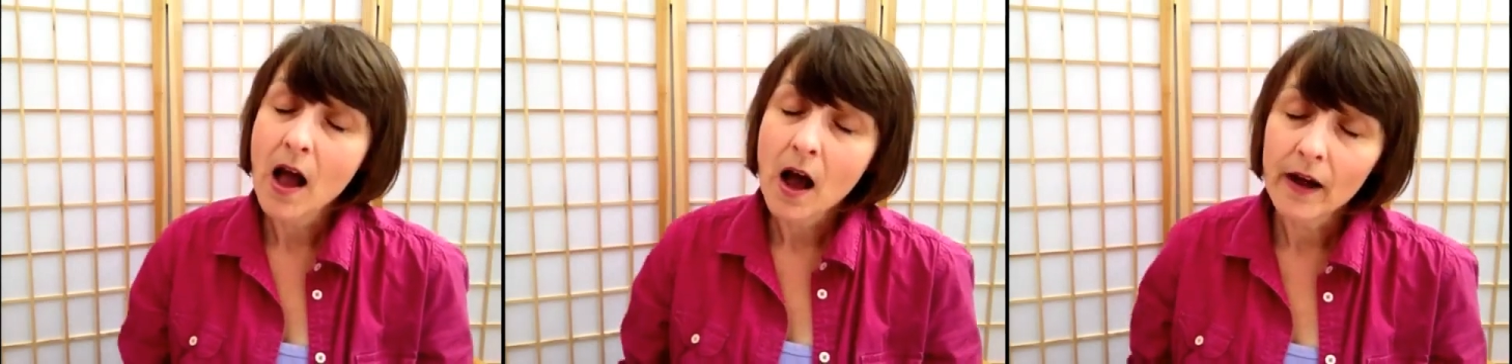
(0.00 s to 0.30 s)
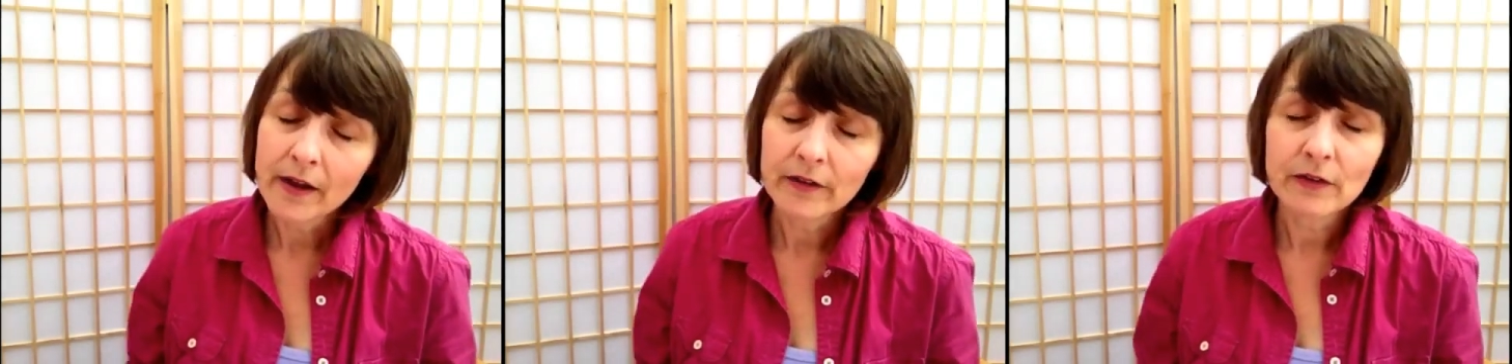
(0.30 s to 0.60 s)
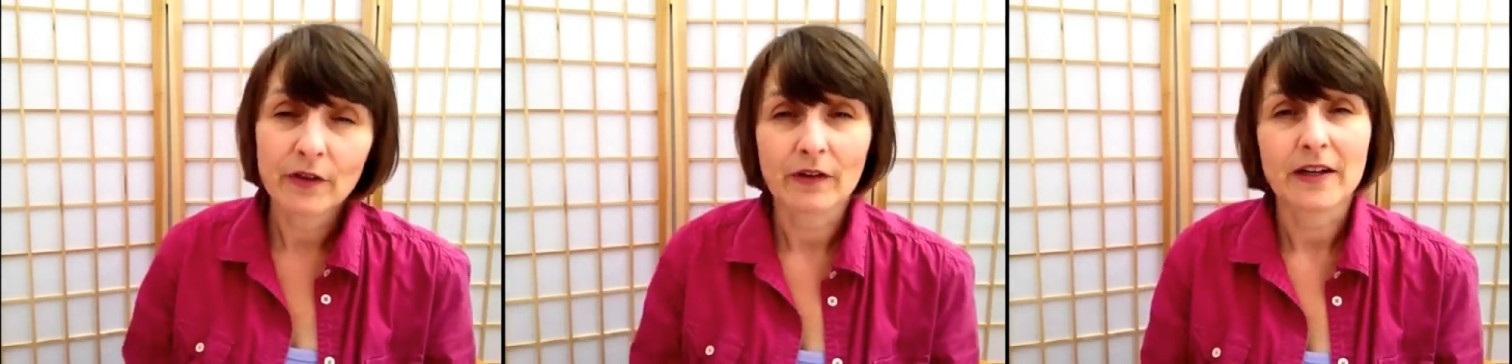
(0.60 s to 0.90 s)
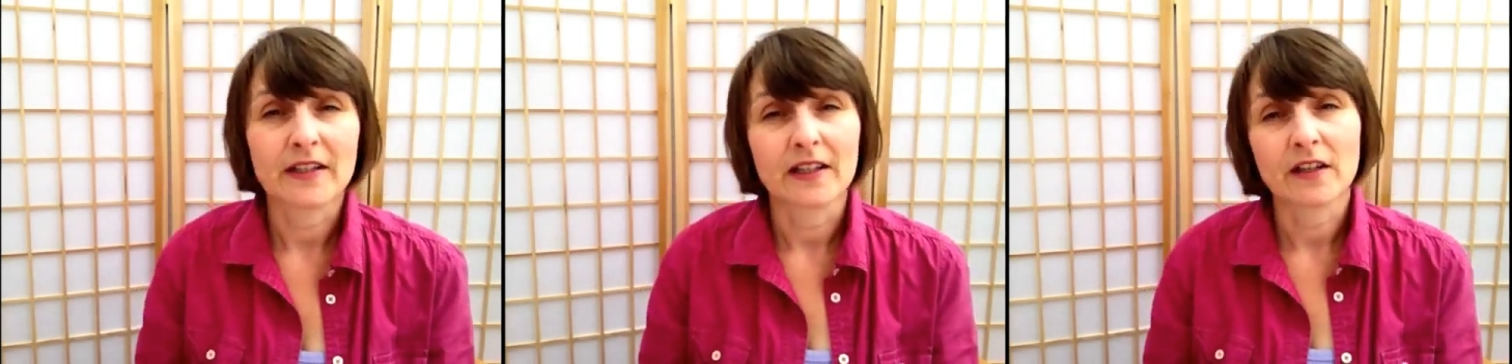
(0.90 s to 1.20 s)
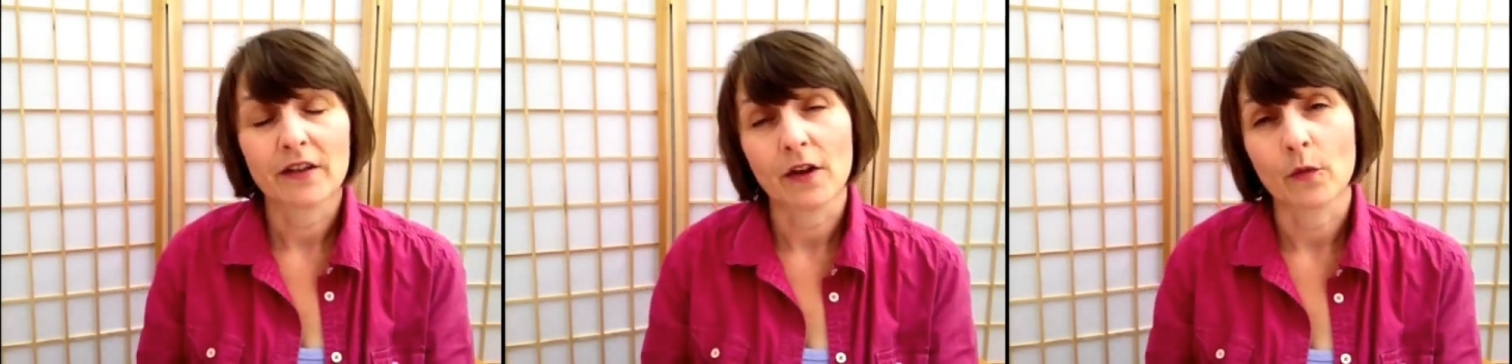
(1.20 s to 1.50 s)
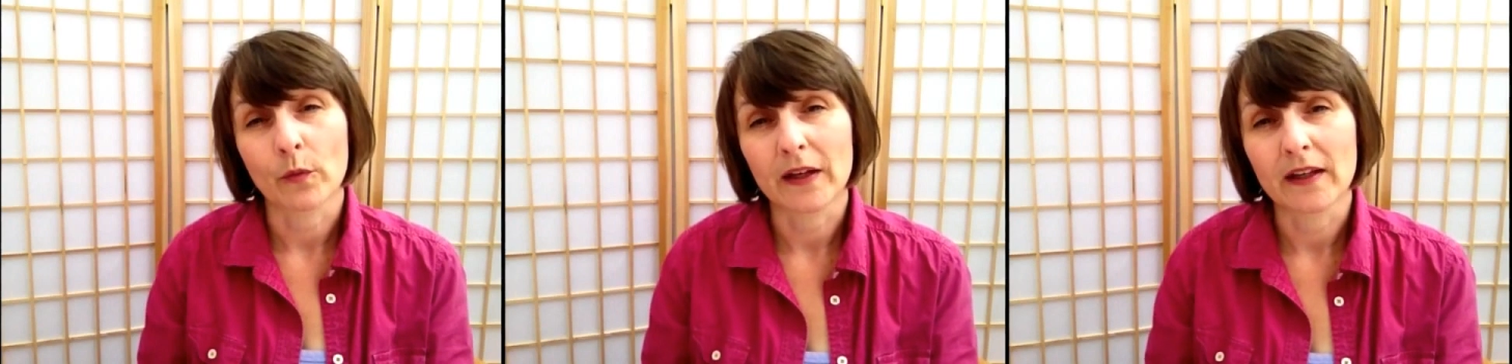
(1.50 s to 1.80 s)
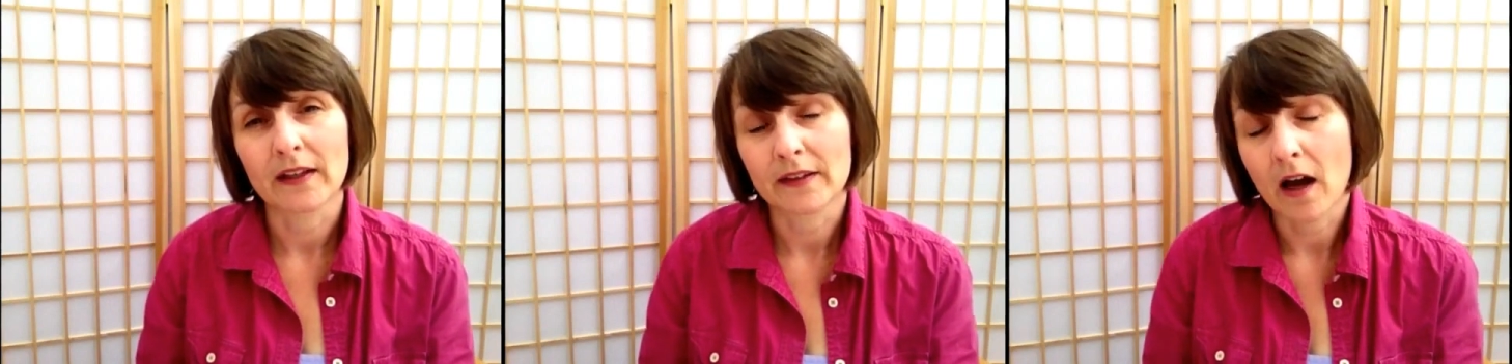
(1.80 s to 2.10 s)
I only regretted that
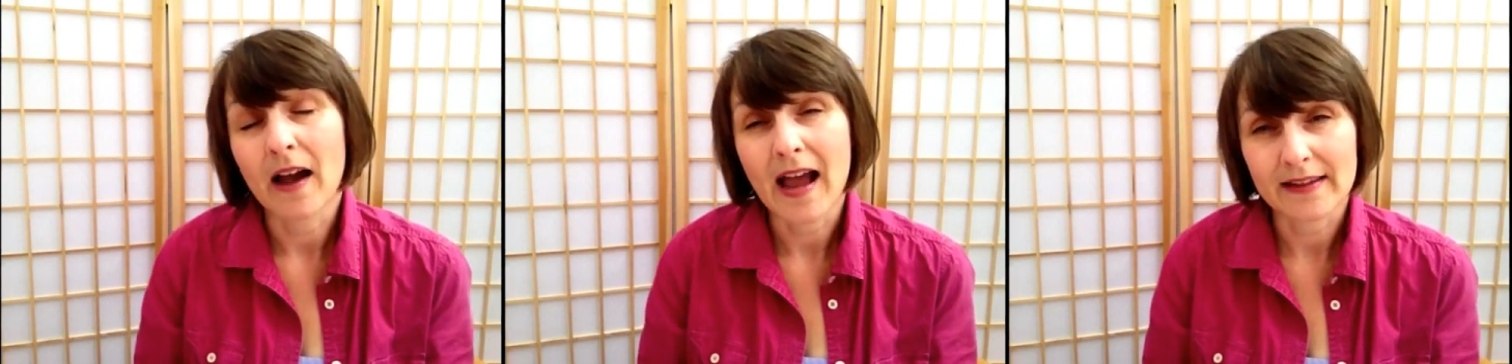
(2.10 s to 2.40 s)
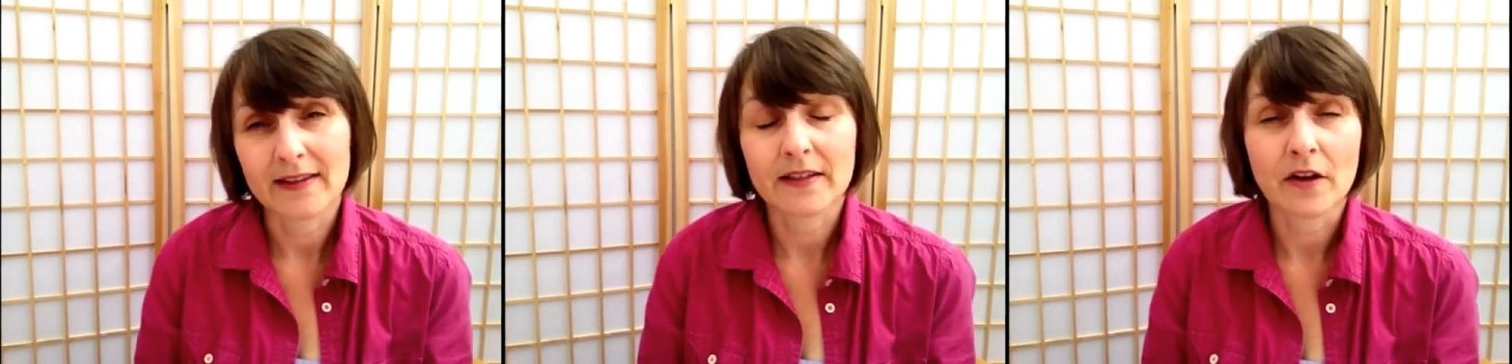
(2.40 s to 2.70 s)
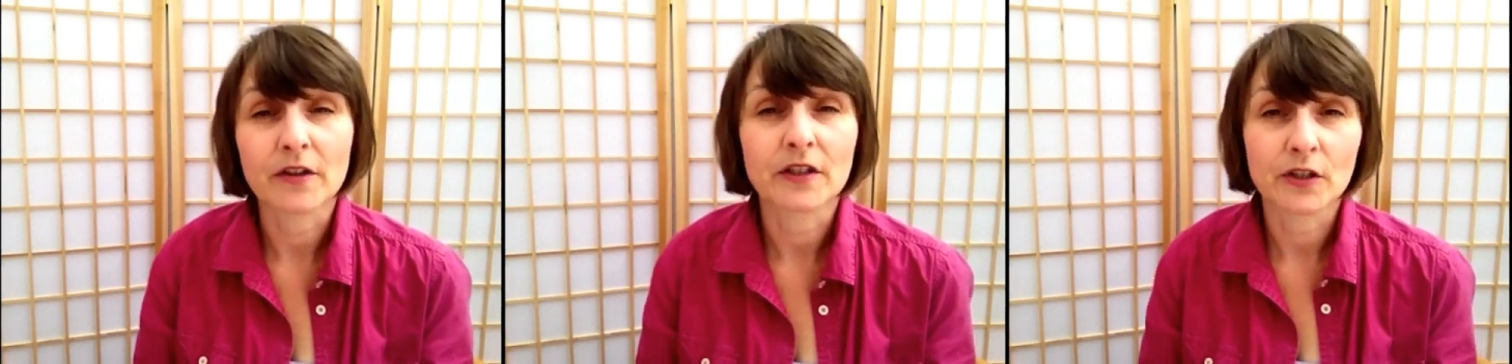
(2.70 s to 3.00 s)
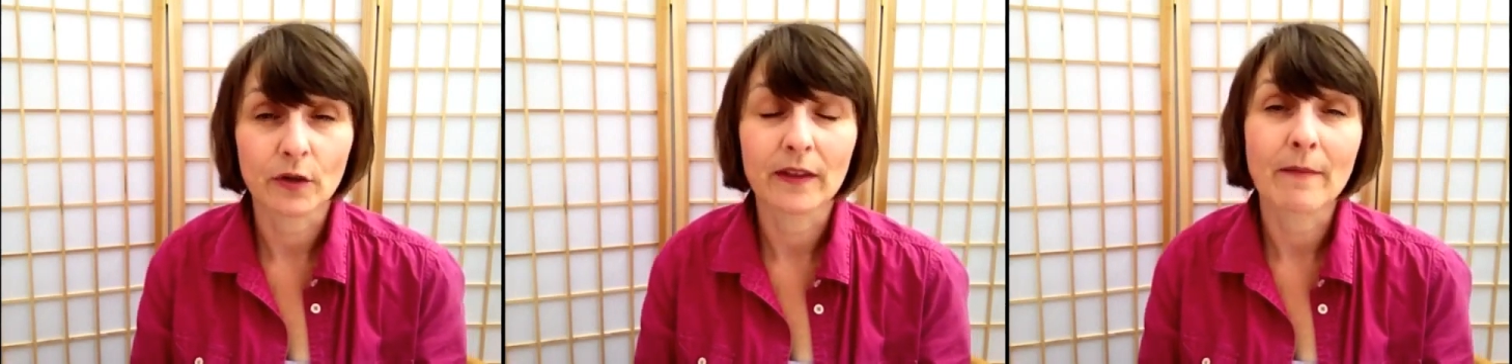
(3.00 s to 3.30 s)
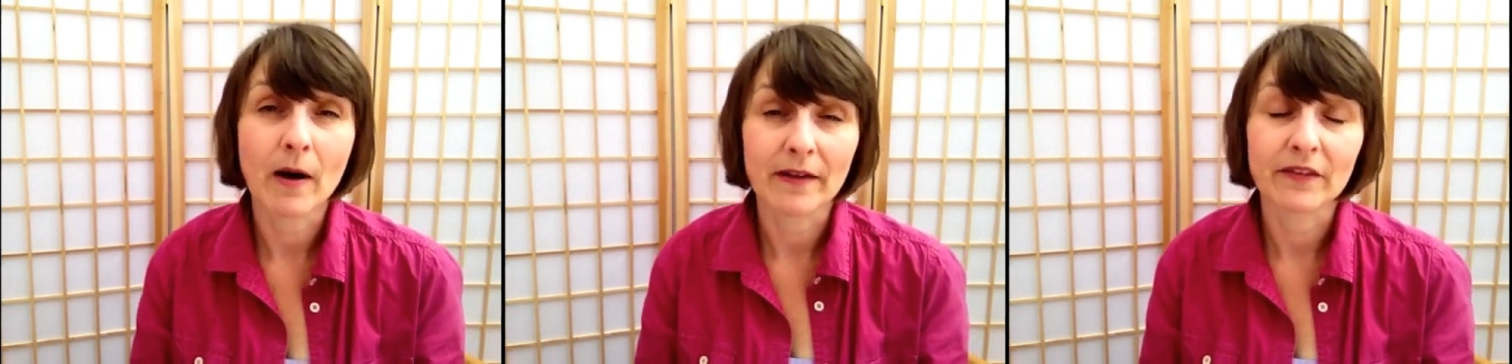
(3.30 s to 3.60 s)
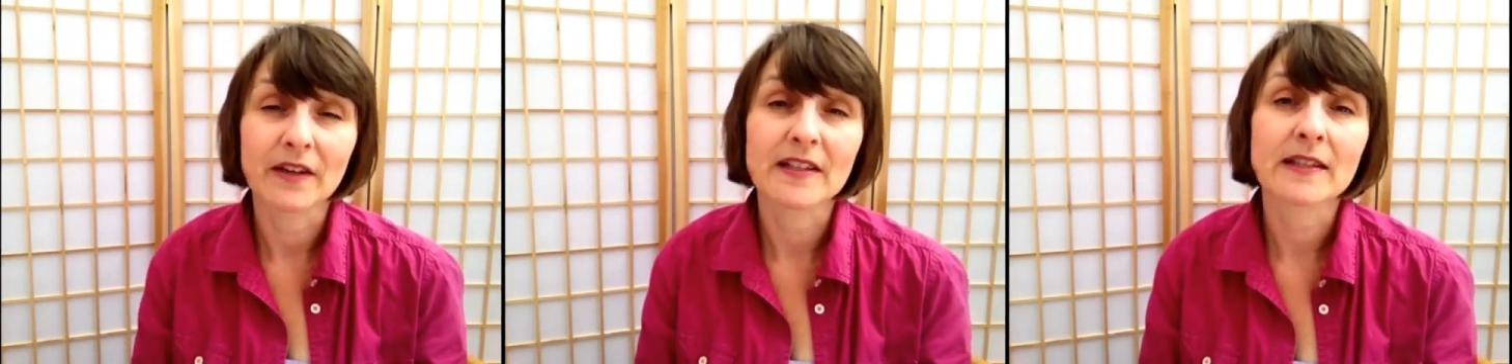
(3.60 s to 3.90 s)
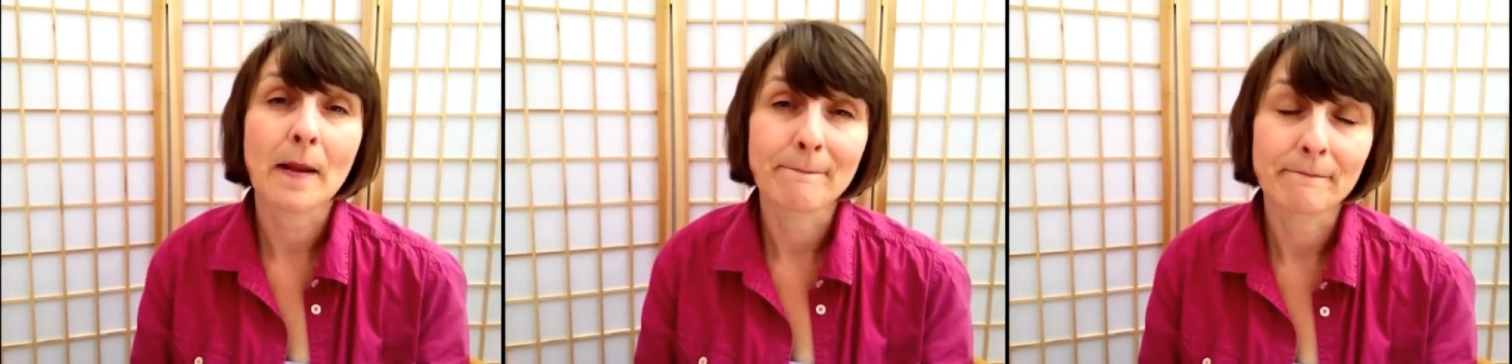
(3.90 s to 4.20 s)
I hadn't started doing the
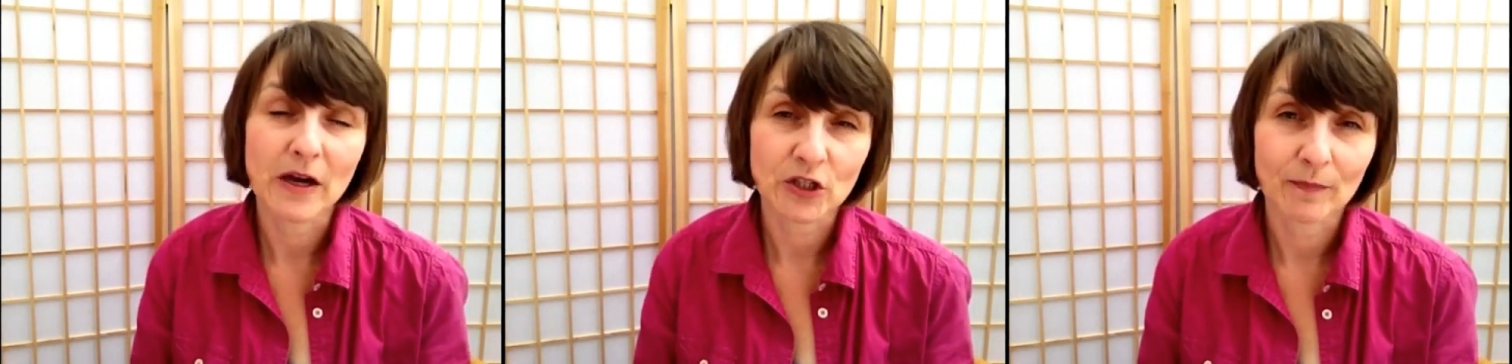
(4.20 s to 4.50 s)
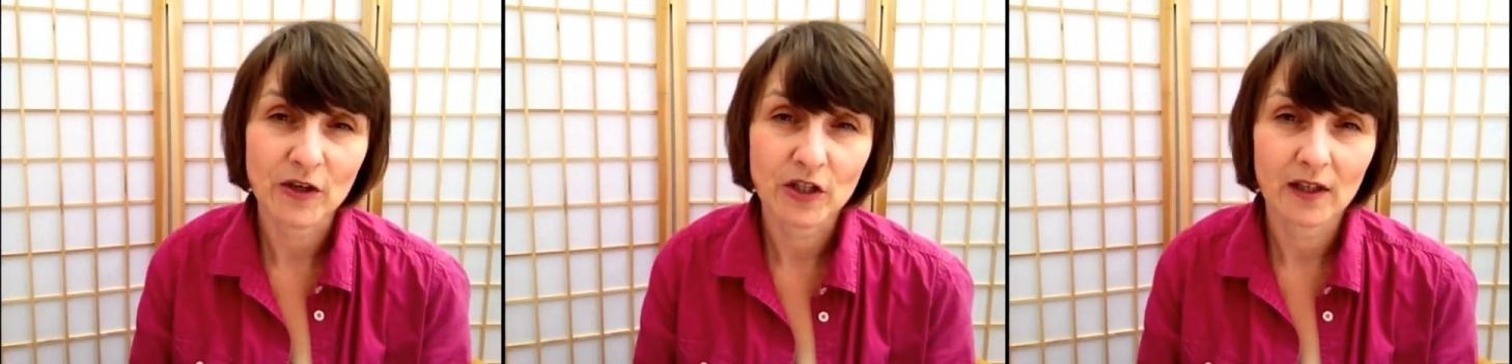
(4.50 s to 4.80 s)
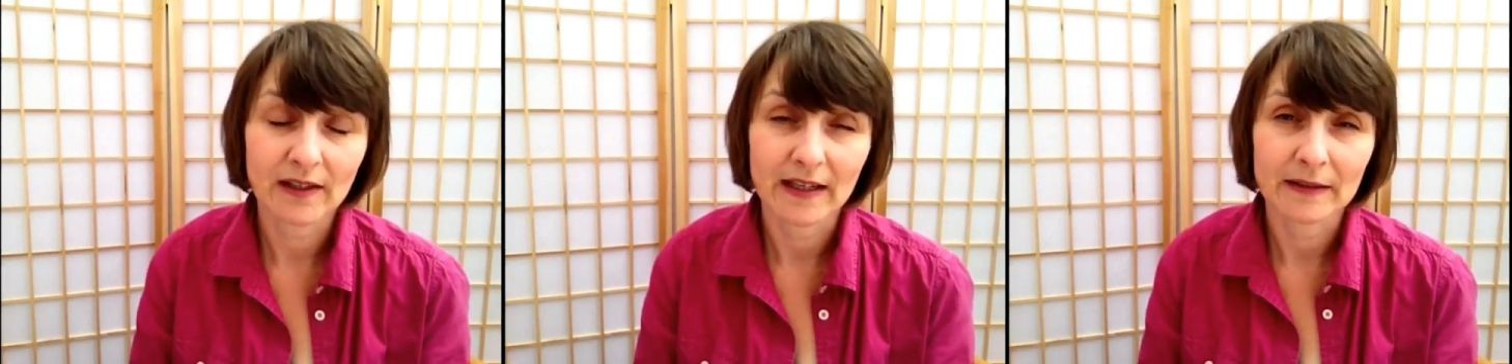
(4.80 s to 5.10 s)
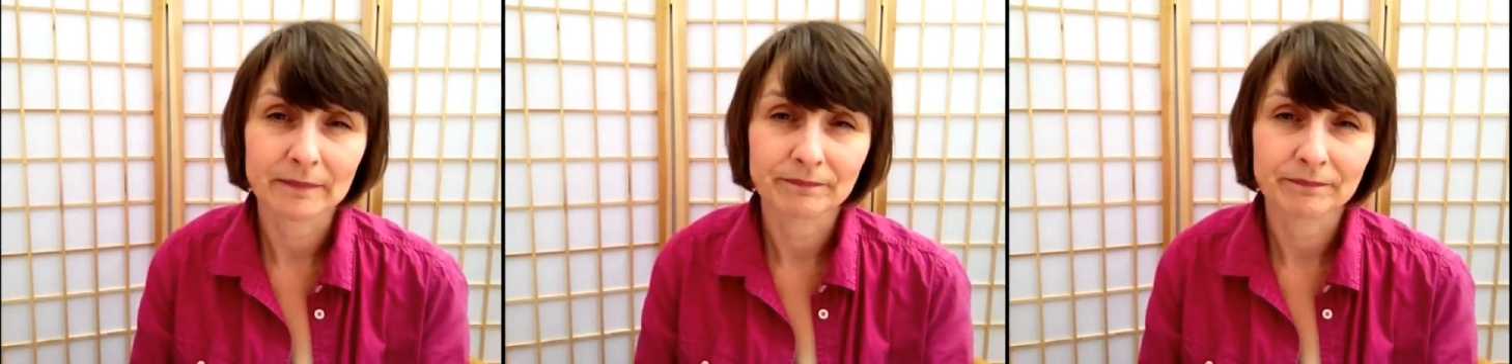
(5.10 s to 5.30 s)
mindfulness much, much earlier.